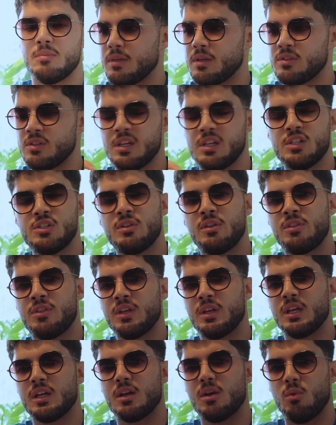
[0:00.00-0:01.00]
Because here's the
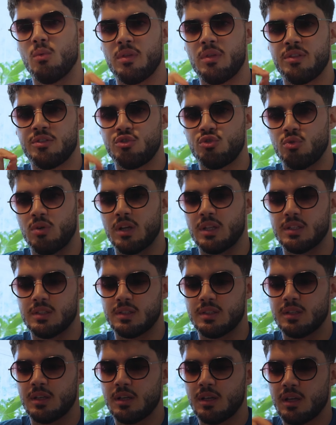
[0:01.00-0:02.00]
thing with
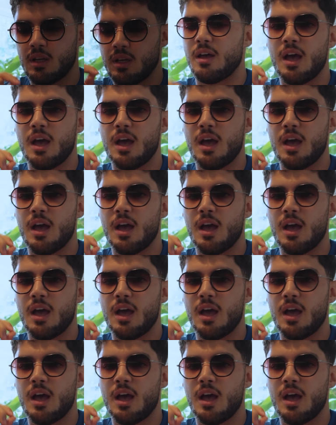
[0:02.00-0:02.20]
trends.